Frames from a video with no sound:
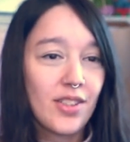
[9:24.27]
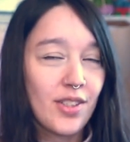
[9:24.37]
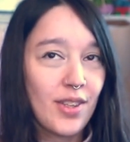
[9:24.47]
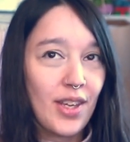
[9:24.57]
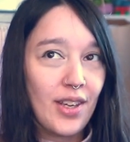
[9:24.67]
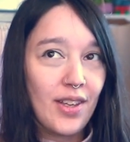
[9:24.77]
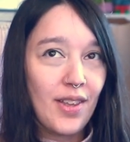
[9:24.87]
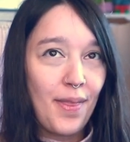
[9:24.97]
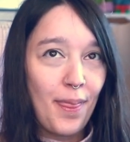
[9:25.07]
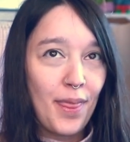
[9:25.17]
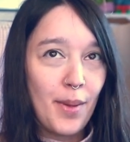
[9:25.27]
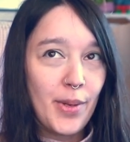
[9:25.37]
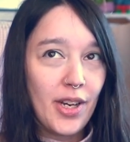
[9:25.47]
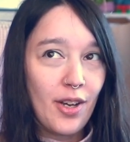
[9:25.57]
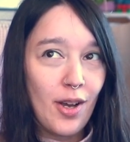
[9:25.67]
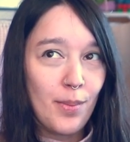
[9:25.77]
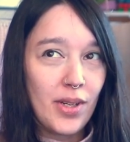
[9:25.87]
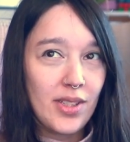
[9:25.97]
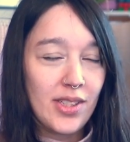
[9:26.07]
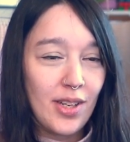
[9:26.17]
So they made a copy
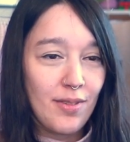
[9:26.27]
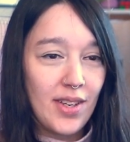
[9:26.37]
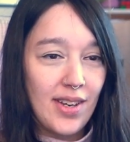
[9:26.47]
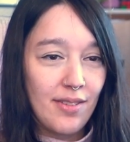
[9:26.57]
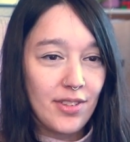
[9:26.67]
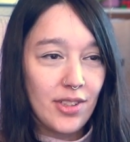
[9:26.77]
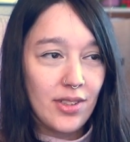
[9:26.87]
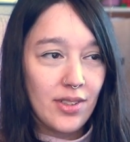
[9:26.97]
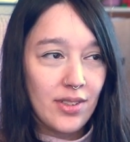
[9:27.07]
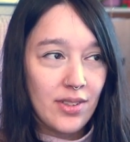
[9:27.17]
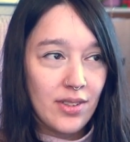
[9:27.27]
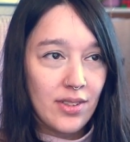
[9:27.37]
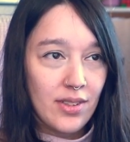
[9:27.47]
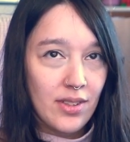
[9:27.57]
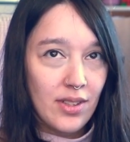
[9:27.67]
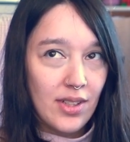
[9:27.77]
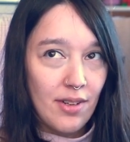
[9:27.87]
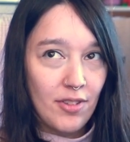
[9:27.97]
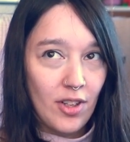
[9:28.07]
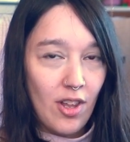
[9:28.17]
instead of the
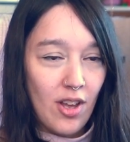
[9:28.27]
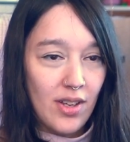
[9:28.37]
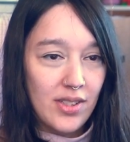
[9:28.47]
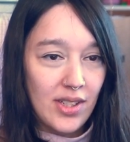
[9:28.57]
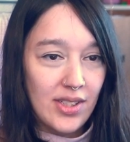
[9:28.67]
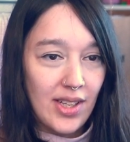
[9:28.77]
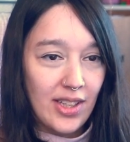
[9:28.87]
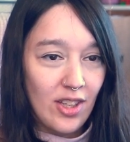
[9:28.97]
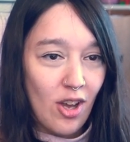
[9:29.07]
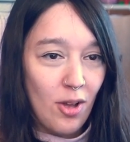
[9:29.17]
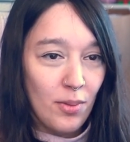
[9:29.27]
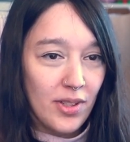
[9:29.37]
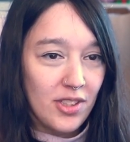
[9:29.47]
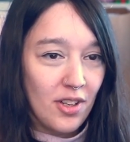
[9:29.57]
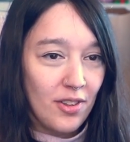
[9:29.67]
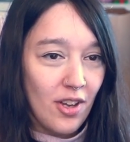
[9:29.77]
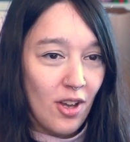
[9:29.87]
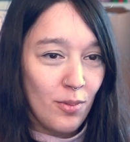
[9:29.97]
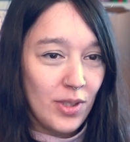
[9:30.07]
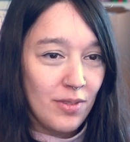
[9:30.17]
Never Lost. It's like it's called the
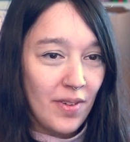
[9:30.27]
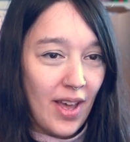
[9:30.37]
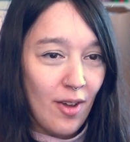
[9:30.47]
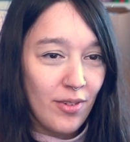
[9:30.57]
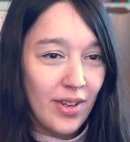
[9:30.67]
Always Found.